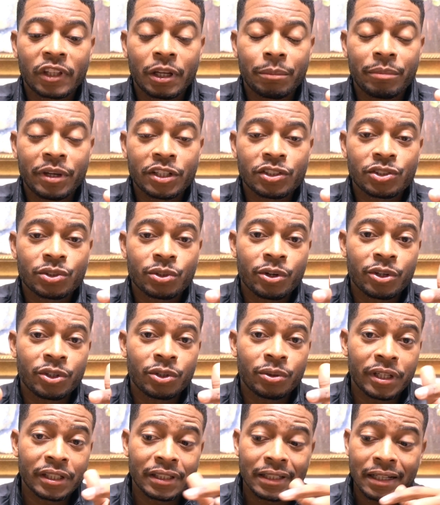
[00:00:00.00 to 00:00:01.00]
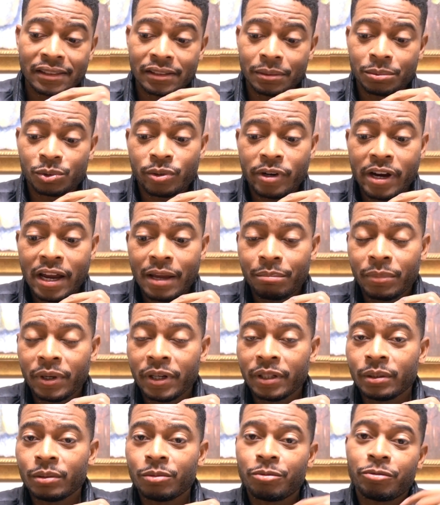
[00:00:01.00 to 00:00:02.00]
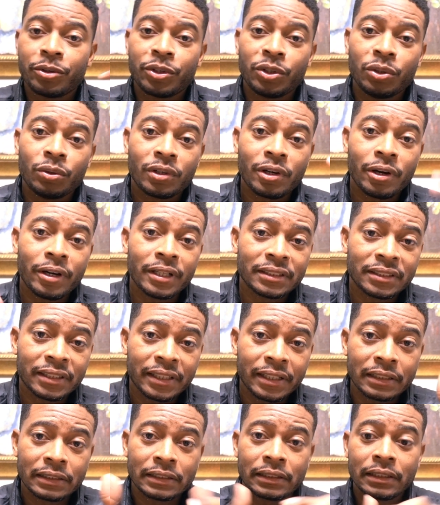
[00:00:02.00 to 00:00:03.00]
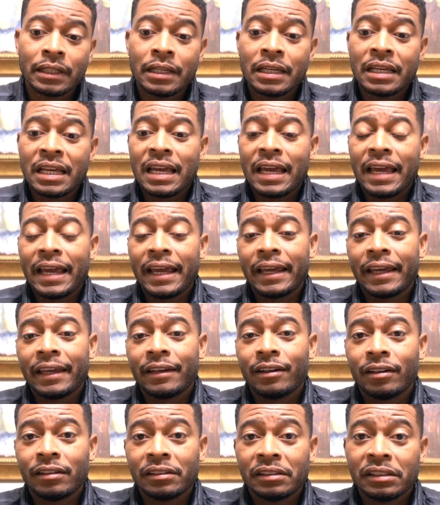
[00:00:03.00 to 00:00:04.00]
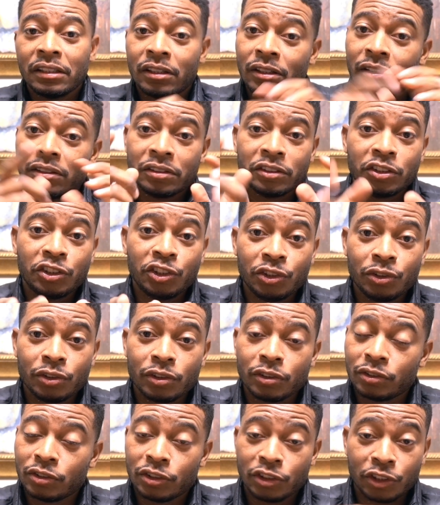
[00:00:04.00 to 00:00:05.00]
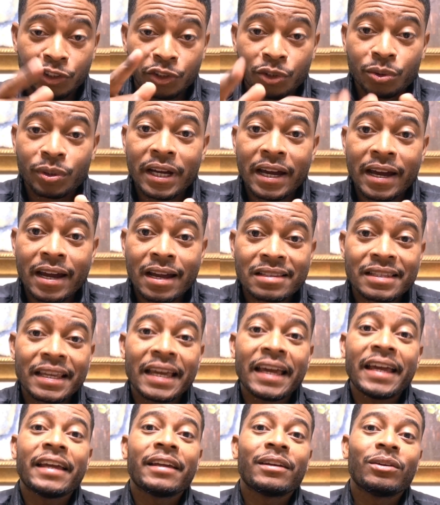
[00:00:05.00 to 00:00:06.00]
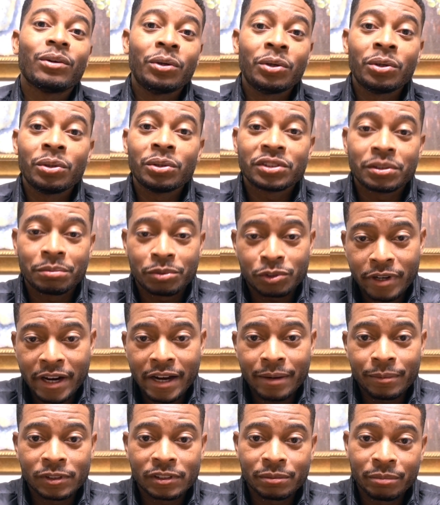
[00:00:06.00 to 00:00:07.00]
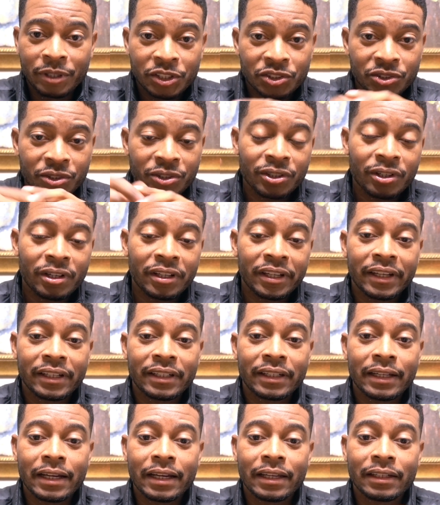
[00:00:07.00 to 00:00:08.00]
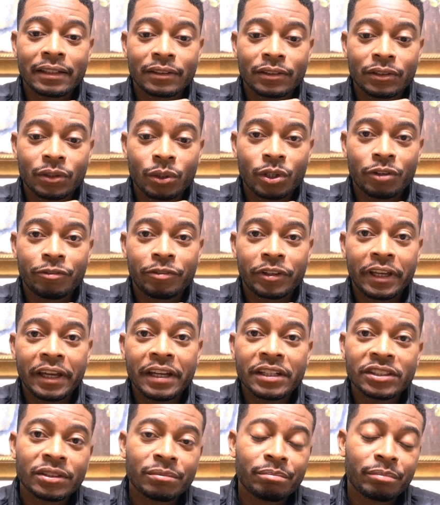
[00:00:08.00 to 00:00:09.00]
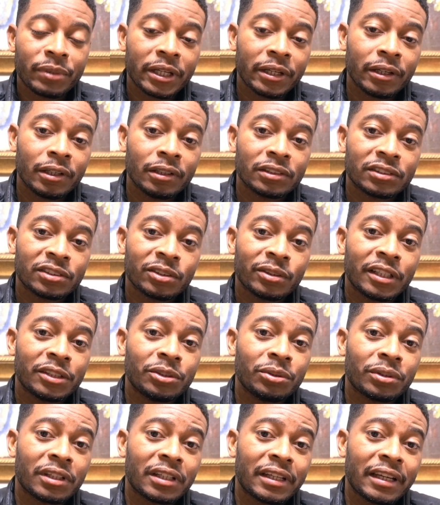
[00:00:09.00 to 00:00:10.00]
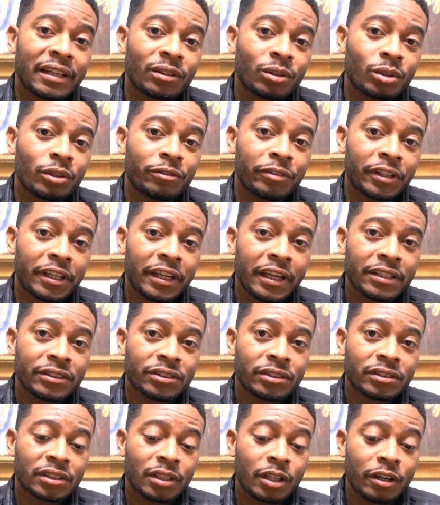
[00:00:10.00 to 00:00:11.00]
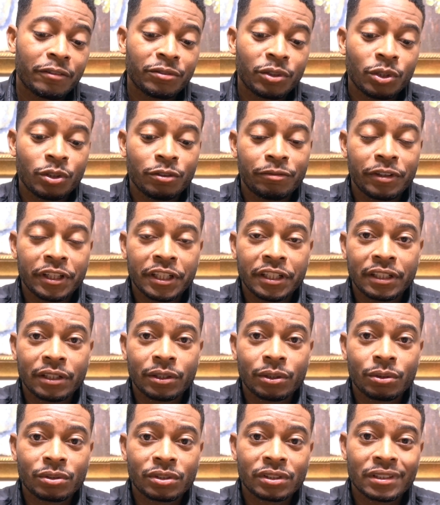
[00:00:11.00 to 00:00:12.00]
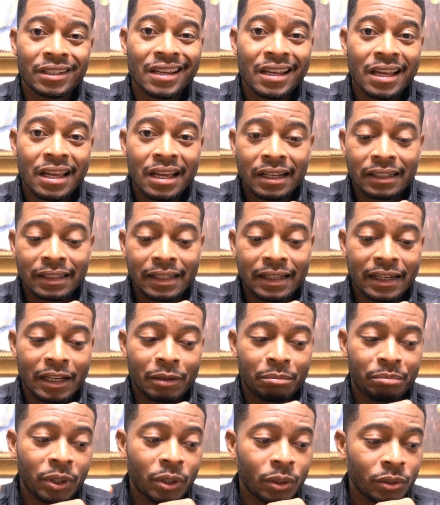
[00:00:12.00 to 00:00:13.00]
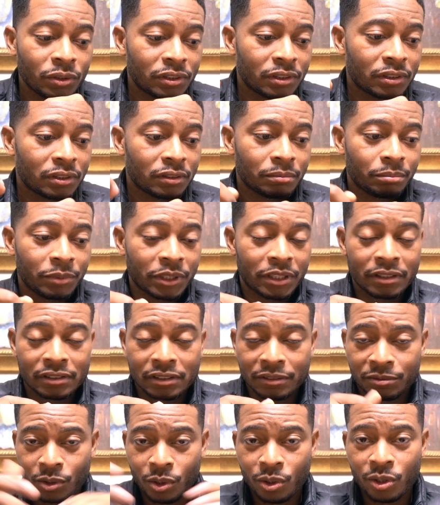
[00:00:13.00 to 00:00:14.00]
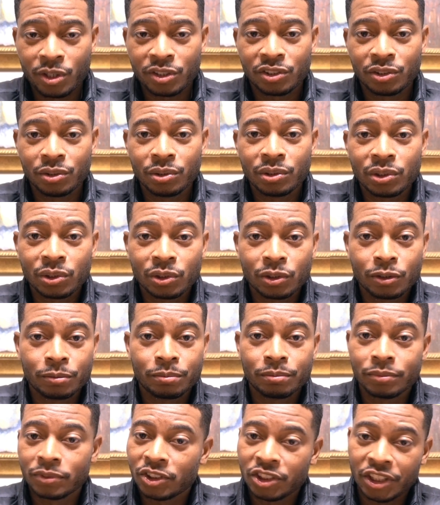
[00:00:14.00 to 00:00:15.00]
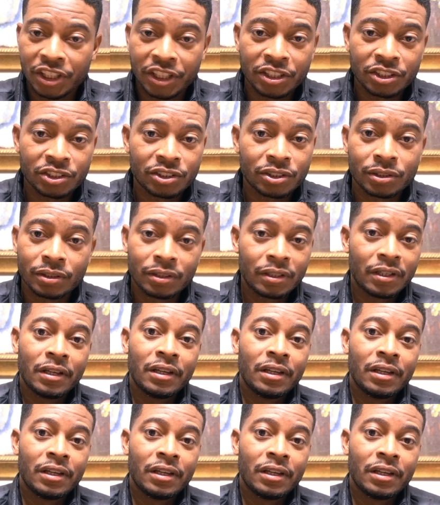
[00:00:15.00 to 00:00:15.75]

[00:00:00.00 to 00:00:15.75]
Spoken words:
make sure you hit that subscribe button for new content. And the new guys and old subscribers, make sure y'all hit that notification bell so that you can get notifications of new videos that I post. Because of course YouTube changed